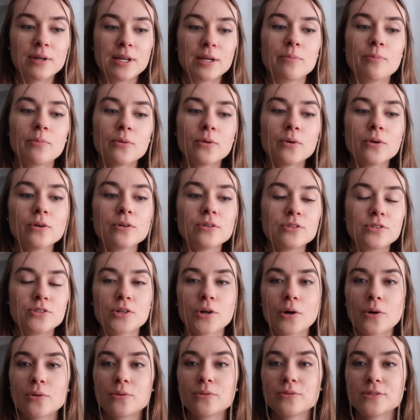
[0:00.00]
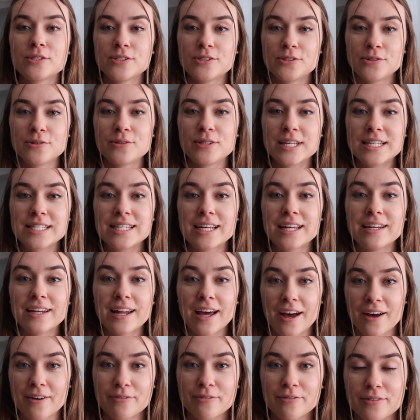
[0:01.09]
People don't do this
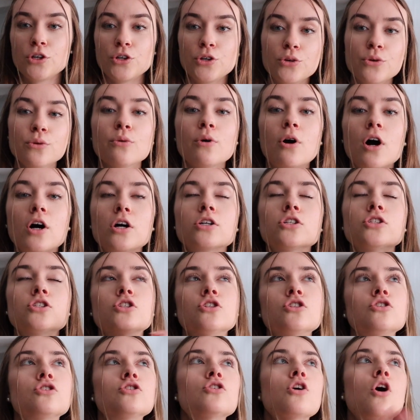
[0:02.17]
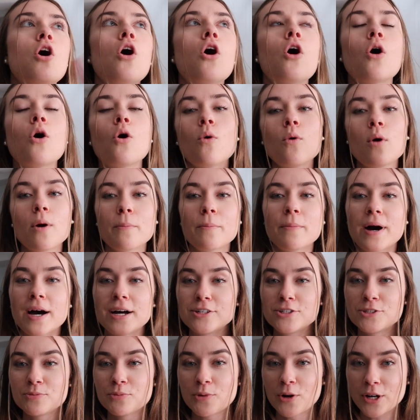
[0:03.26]
enough. You are so
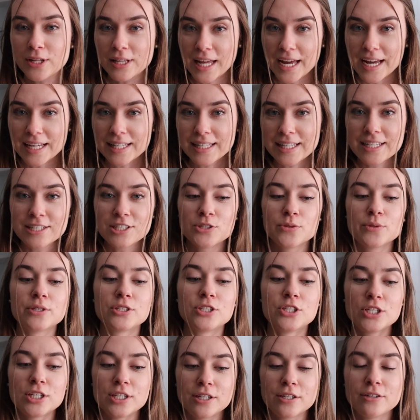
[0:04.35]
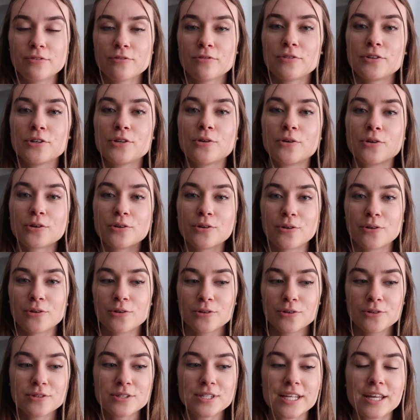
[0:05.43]
much more likely to achieve your
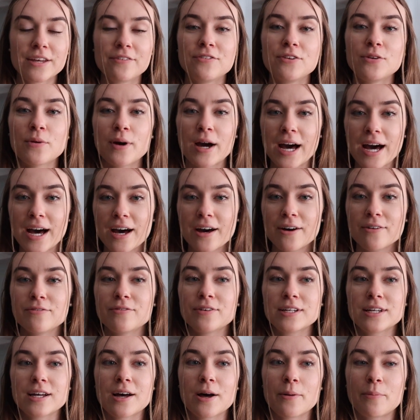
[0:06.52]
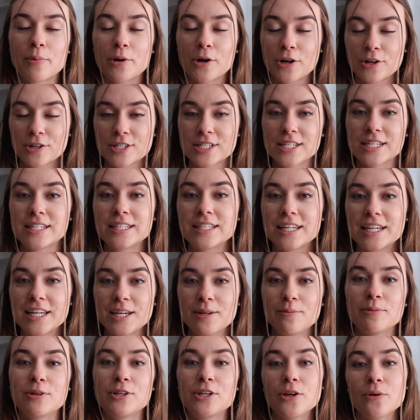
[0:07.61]
goals if you have a person
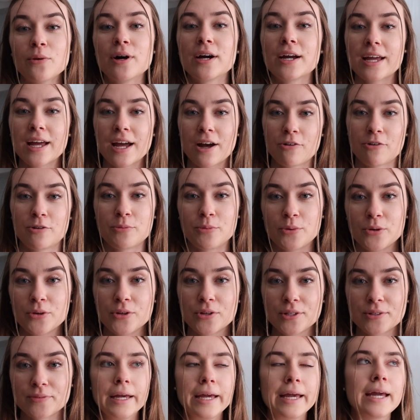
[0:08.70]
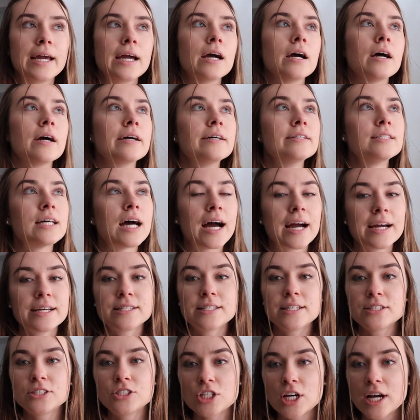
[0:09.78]
keeping you accountable. And I
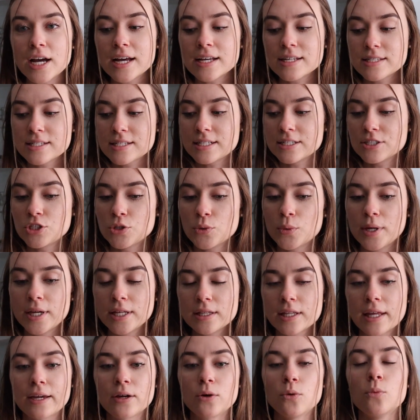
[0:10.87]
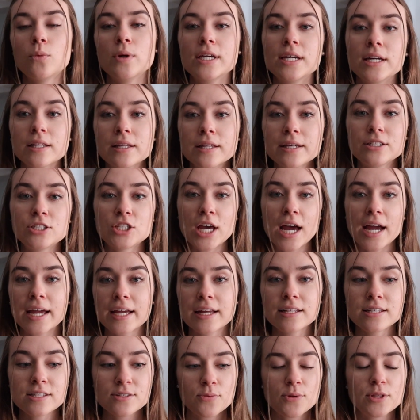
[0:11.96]
suggest doing weekly
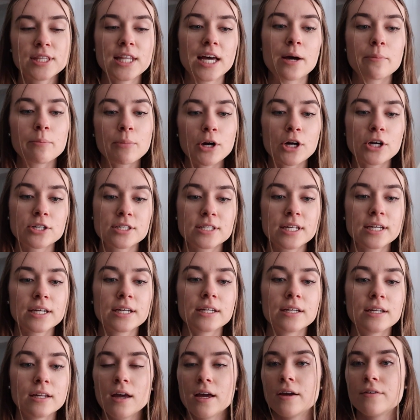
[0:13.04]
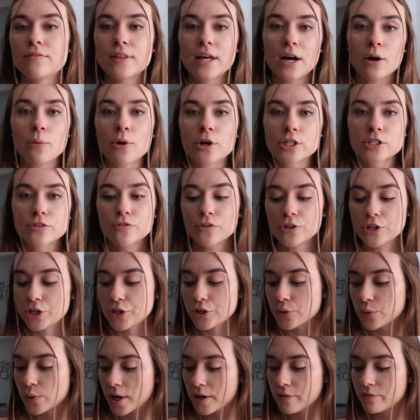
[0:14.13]
check-ins with that person if that works for
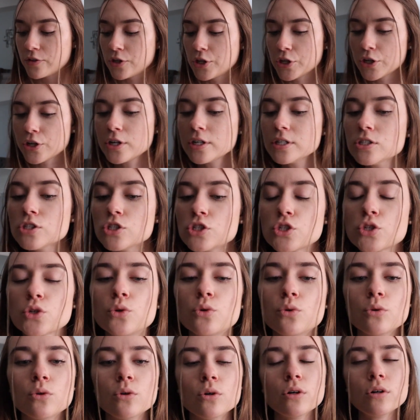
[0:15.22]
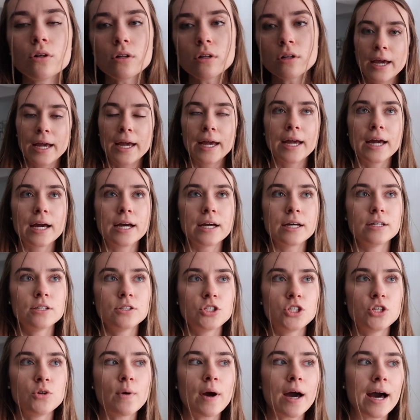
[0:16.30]
you. If you're in school
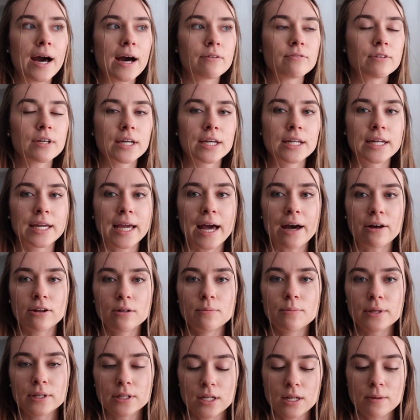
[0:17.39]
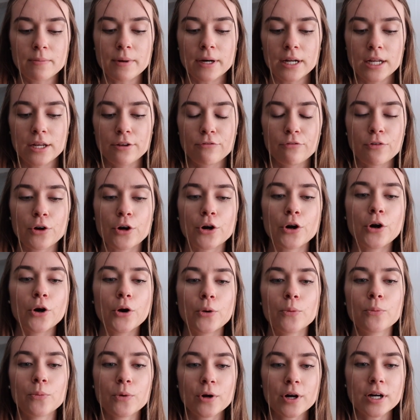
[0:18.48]
and you have an accountability buddy for
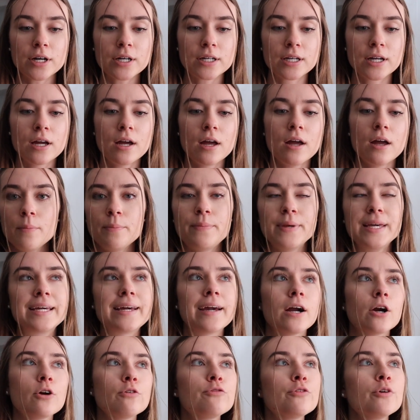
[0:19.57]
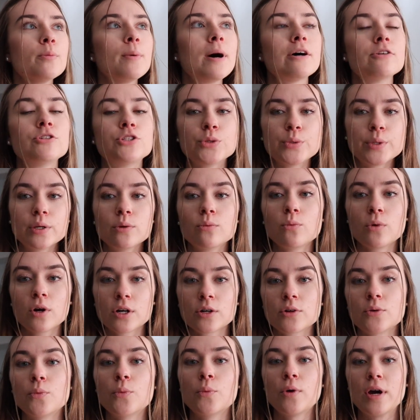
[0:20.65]
homework, Be careful about doing
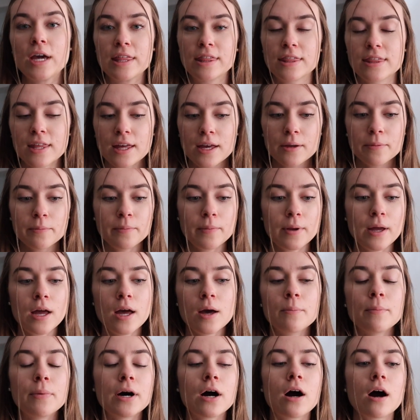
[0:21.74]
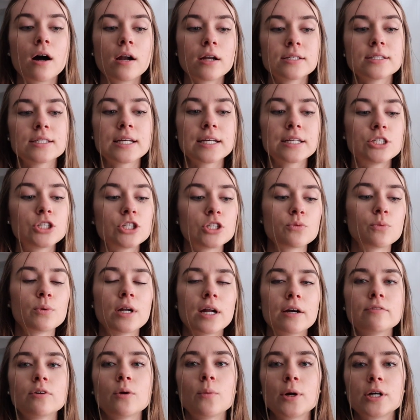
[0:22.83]
work with them, but honestly, it's just
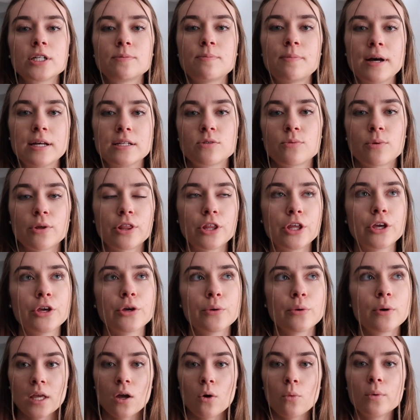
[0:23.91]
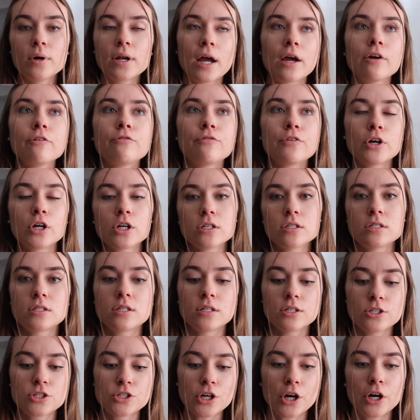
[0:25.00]
whatever works best with you. When I
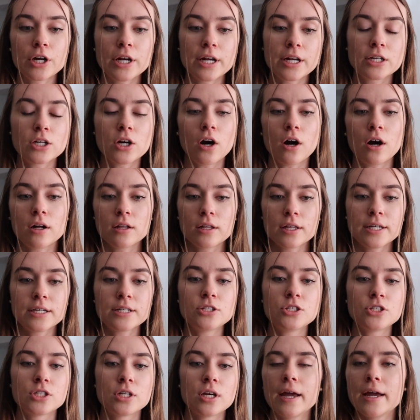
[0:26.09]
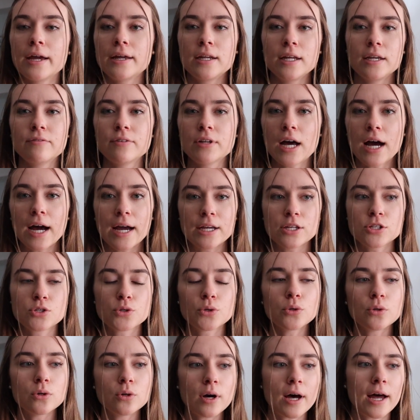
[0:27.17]
first started college and even high
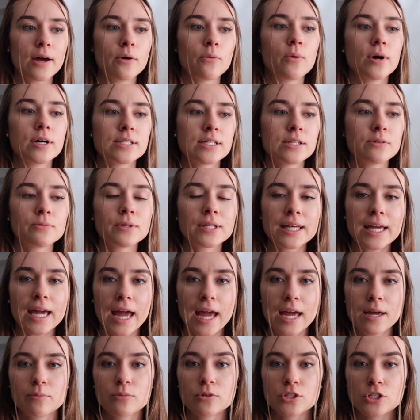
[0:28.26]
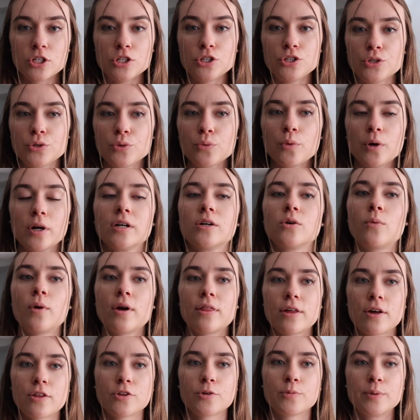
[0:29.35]
school, I wasn't really able to do work
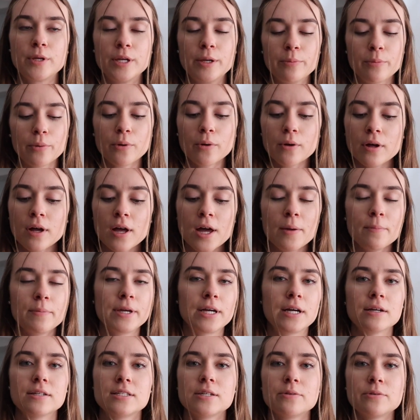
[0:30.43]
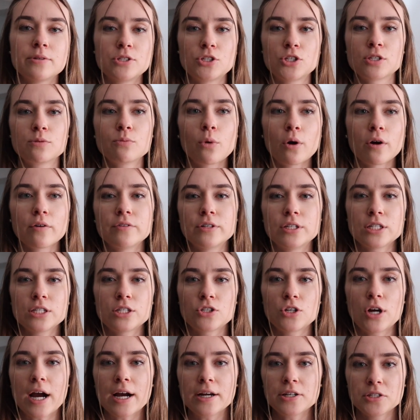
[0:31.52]
with other people because it was just more of a
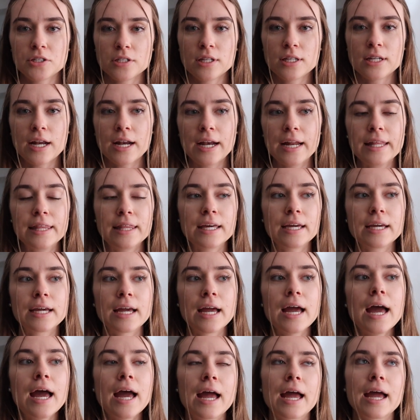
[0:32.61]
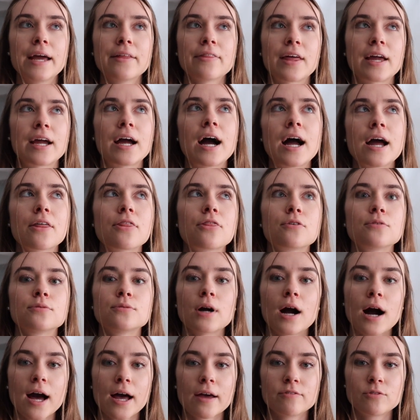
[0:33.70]
distraction than anything. And like I
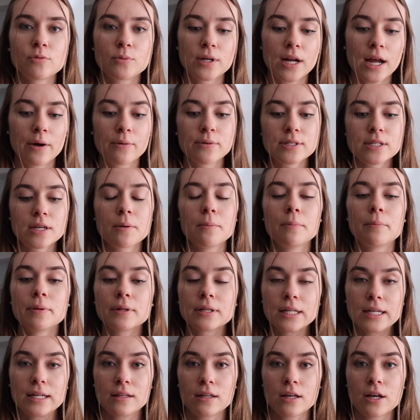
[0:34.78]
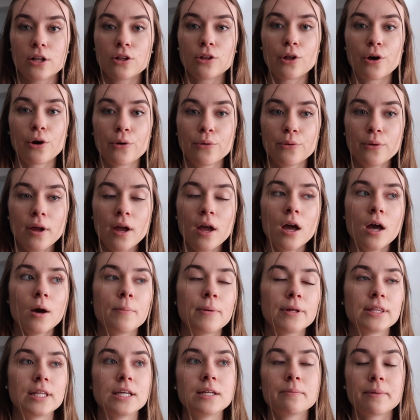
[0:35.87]
thrived when I was completely alone.
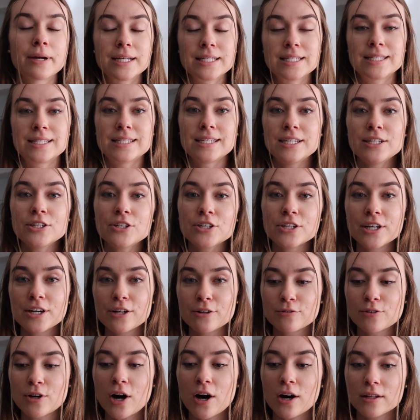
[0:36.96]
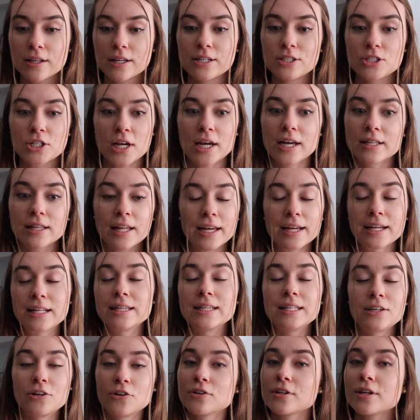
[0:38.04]
But then my senior year of college, it like
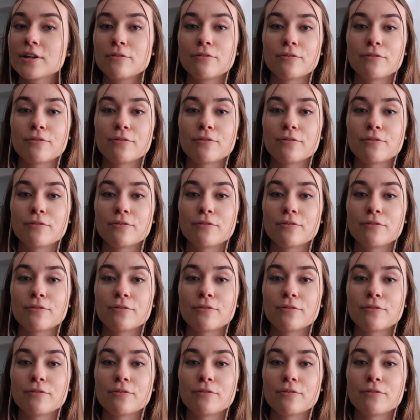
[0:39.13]
literally